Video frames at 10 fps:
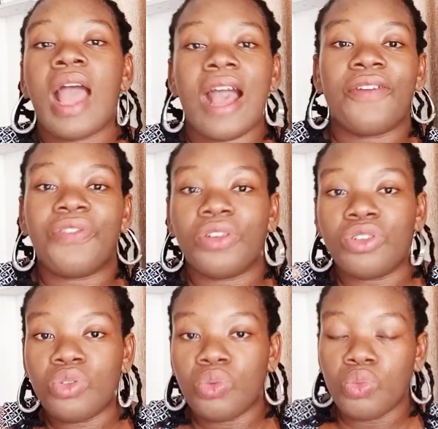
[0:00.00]
are
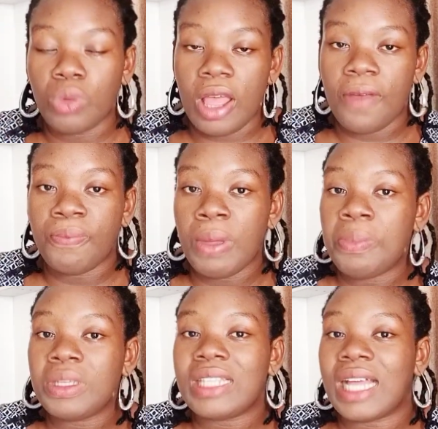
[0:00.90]
for
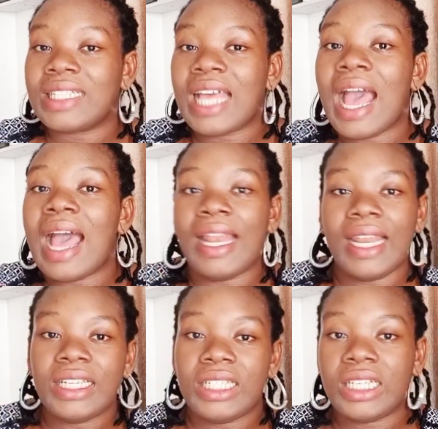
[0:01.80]
babies that are
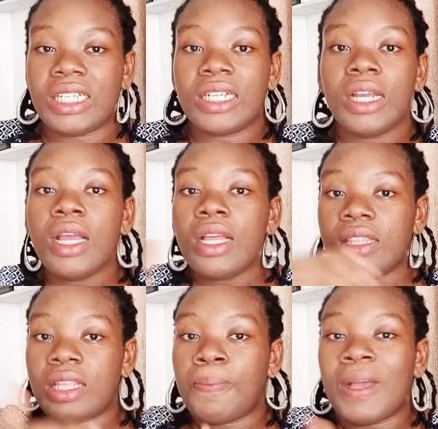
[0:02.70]
allergic.
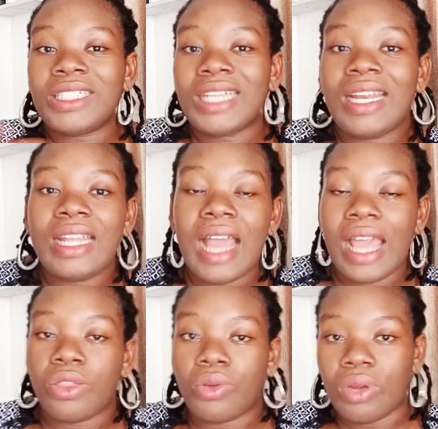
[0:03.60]
The partially
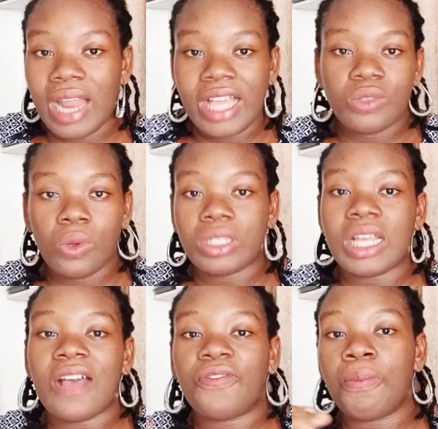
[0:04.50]
hydrolyzed ones
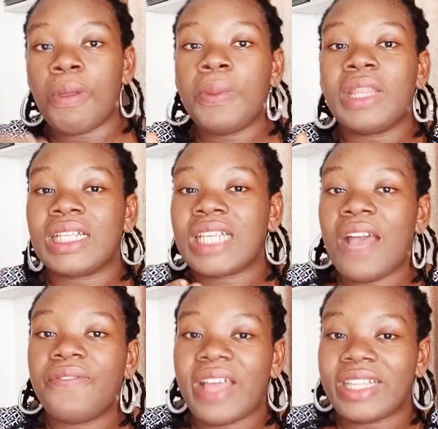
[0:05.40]
are for babies that
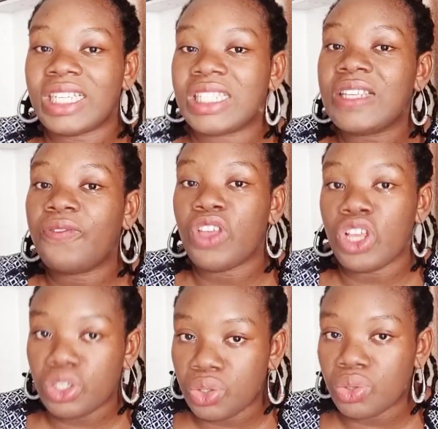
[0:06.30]
have digestive
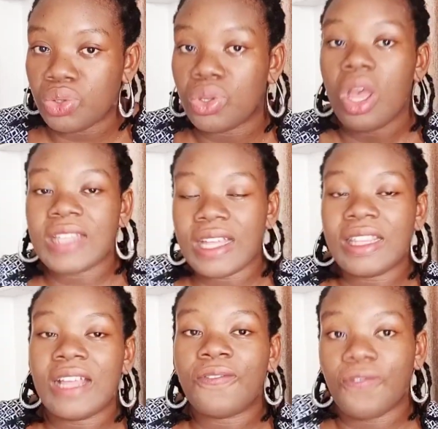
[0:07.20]
issues.
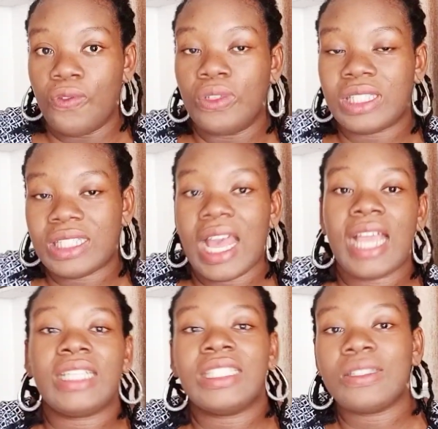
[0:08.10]
Standard full
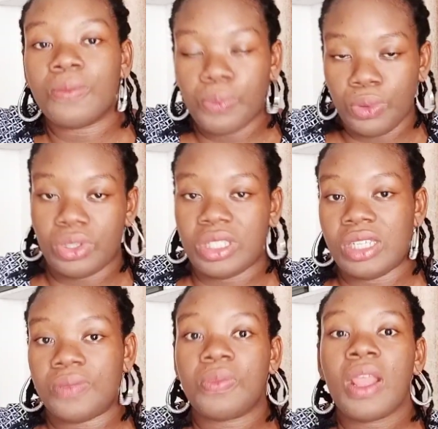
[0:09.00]
size
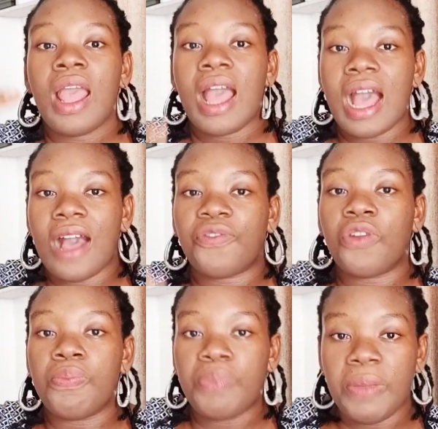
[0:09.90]
protein are
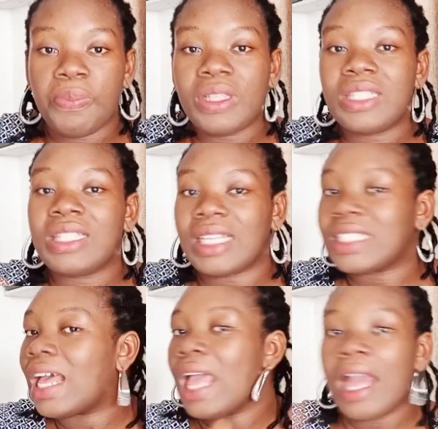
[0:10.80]
for babies
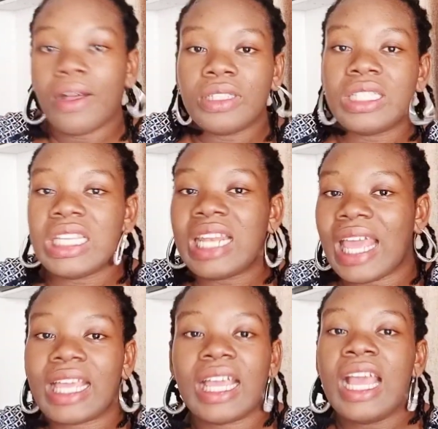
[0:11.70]
that are healthy,
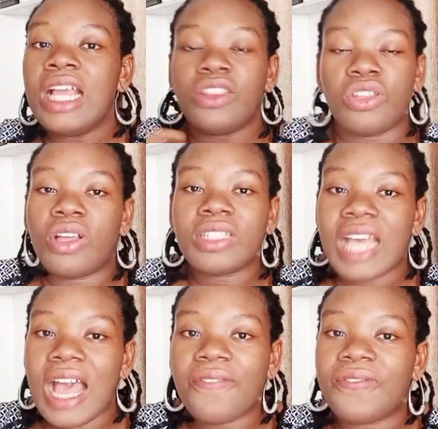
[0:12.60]
like they don't
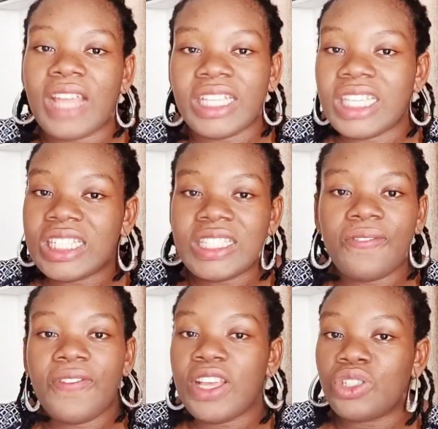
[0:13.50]
have
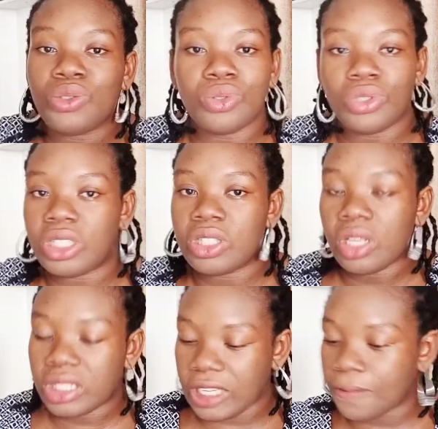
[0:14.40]
digestive issues,
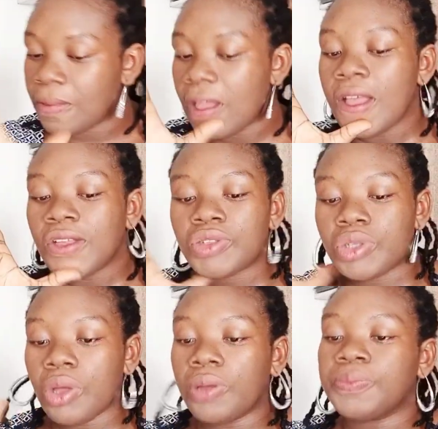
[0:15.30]
nothing.
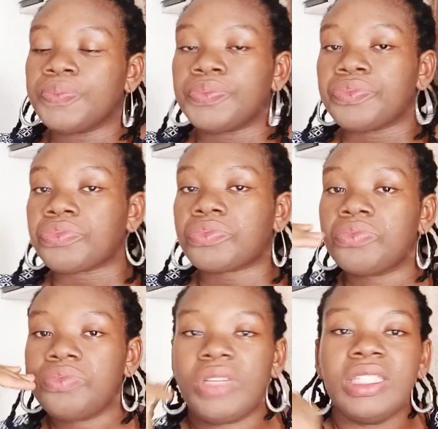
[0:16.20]
So
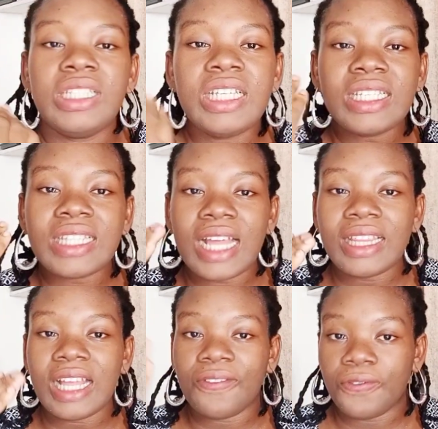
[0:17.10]
this
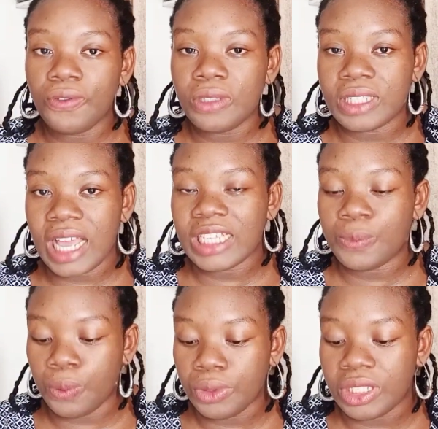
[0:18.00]
standard full
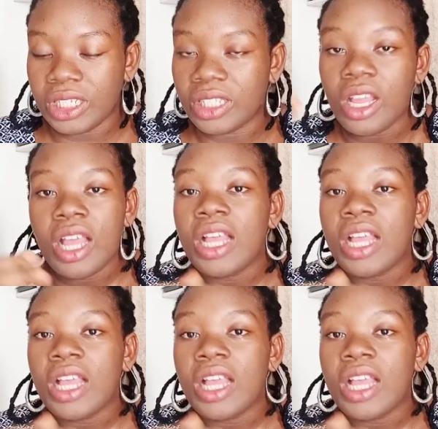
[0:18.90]
size protein,